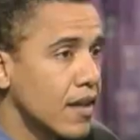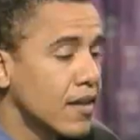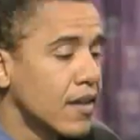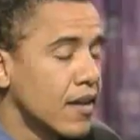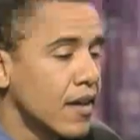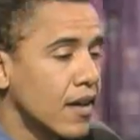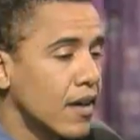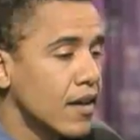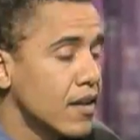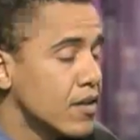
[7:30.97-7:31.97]
that
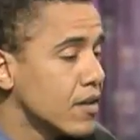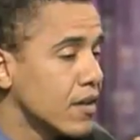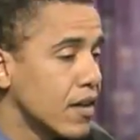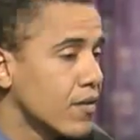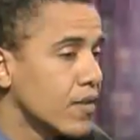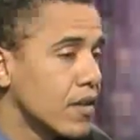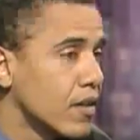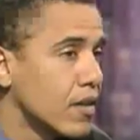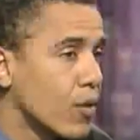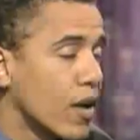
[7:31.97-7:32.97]
is to give
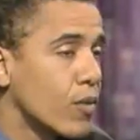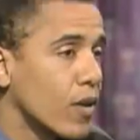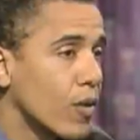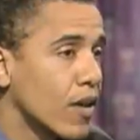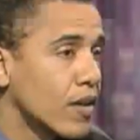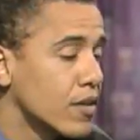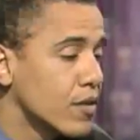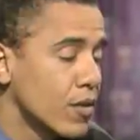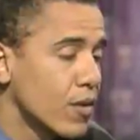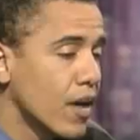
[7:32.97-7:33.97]
credit where credit
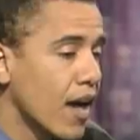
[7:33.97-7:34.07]
is due.